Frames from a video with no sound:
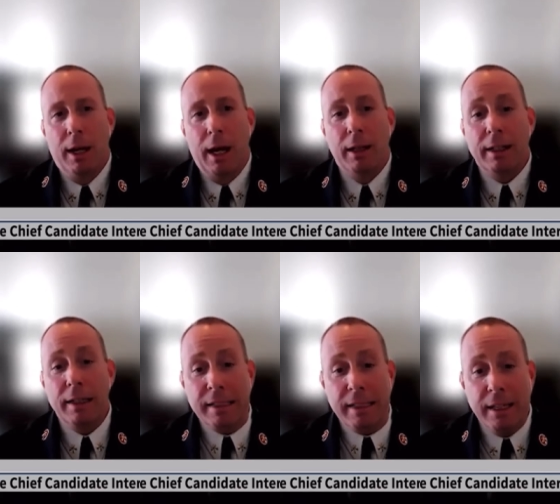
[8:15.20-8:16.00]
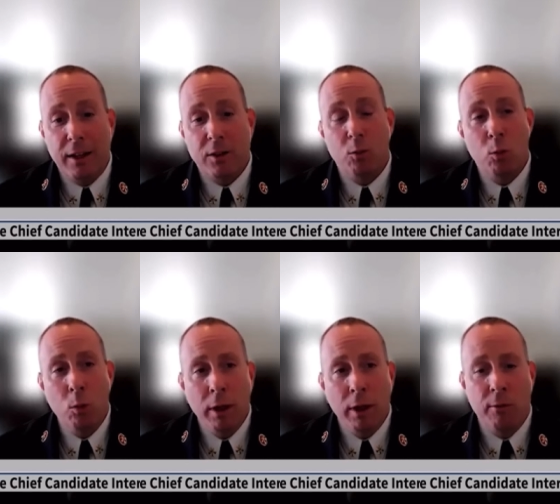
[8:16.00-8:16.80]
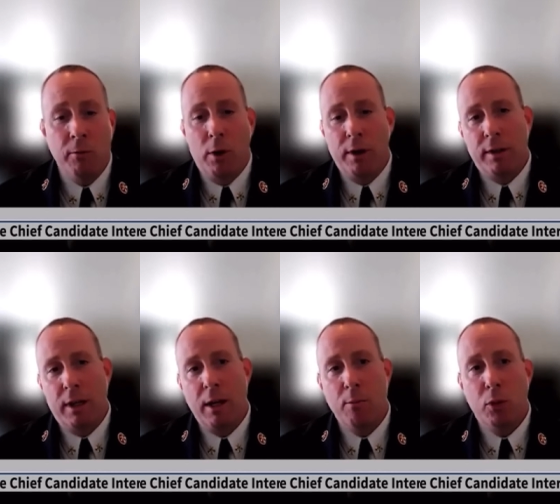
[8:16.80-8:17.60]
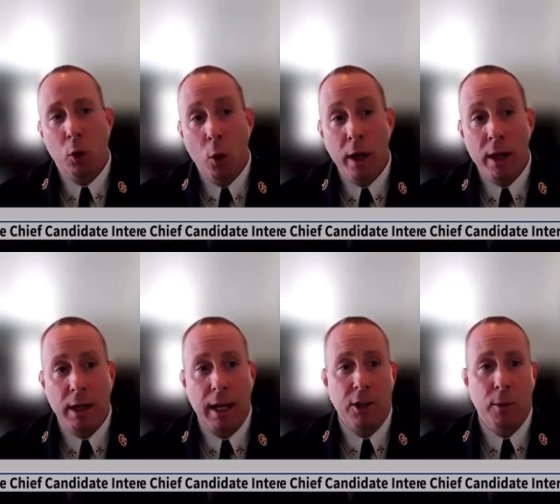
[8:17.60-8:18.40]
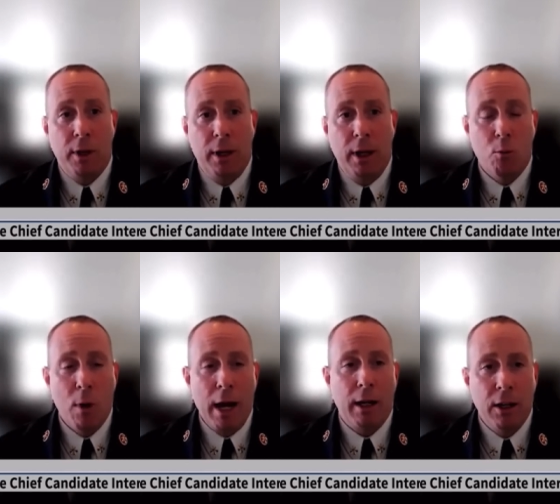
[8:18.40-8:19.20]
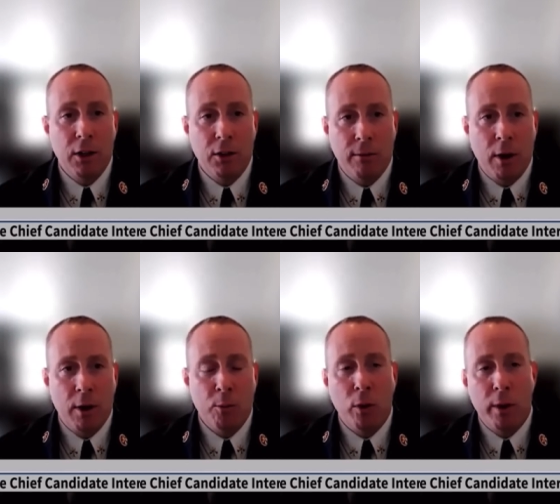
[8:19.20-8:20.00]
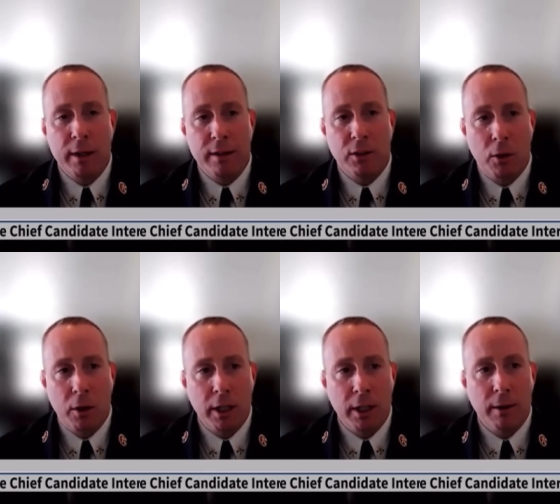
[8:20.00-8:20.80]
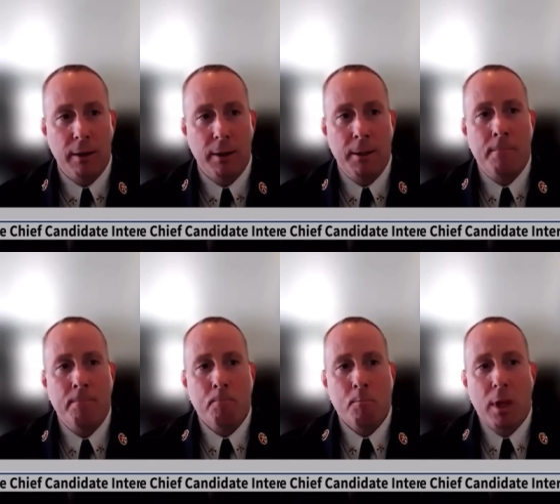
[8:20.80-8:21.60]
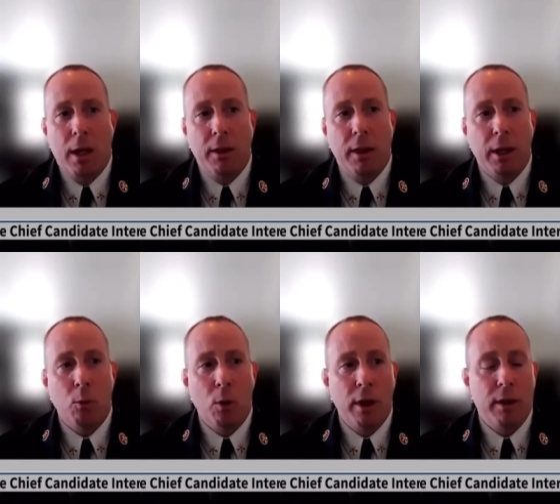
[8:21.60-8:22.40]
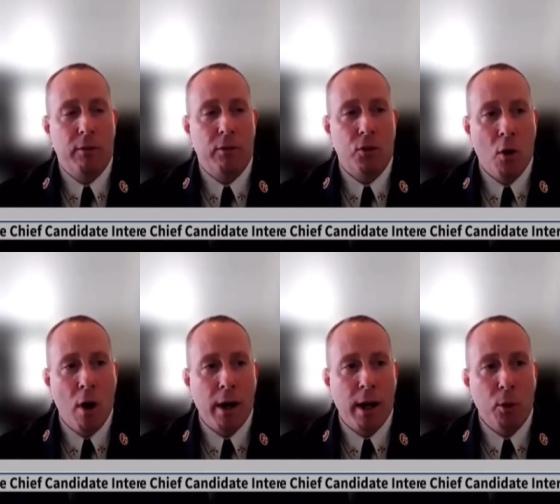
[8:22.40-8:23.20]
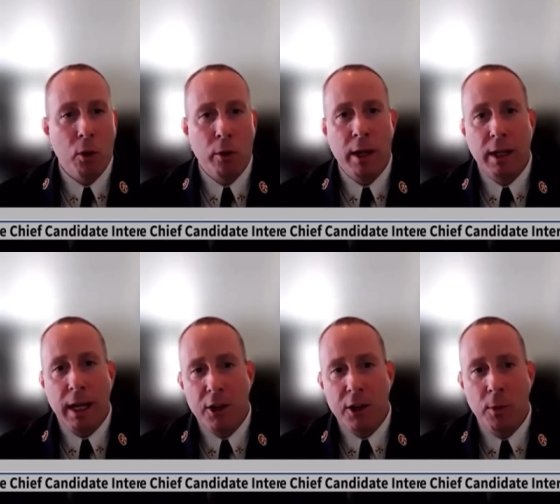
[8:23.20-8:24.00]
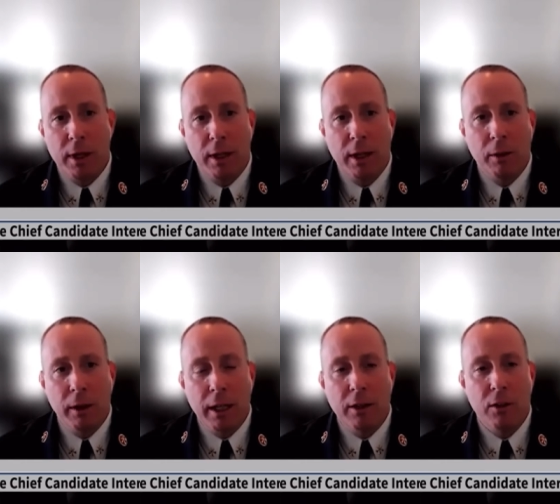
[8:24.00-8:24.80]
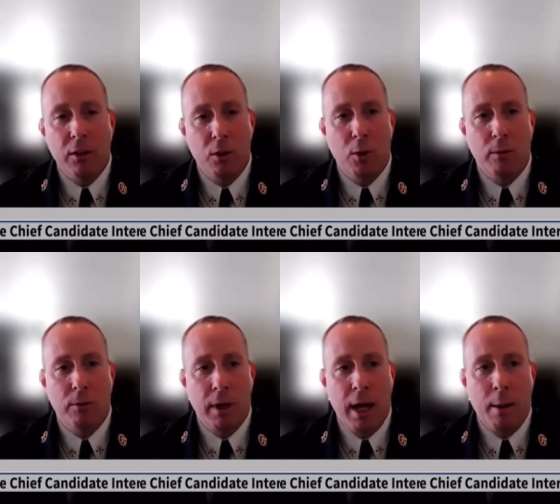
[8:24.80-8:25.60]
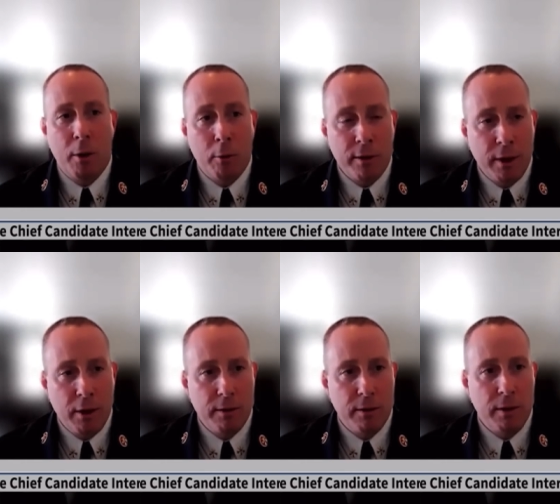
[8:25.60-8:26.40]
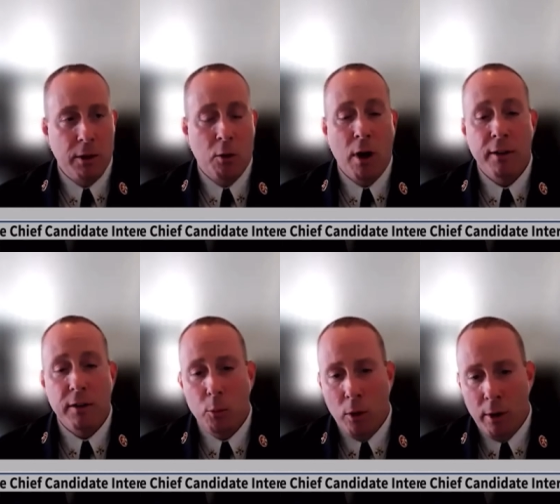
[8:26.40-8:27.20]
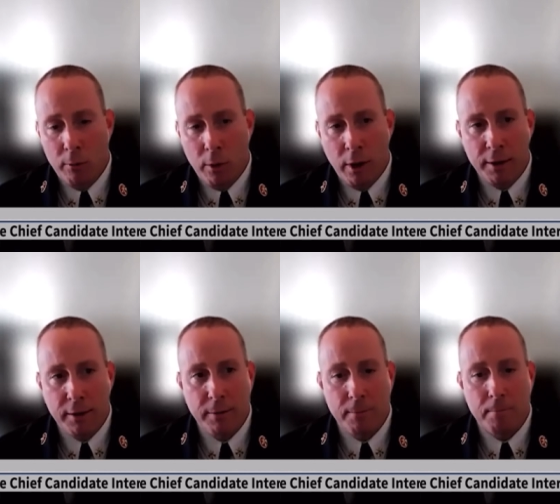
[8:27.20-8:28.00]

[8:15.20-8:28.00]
I'd like to see us really focus on employee engagement and recognition of our employees internally. I think with strong employee engagement, it'll lead to phenomenal results across the board for us.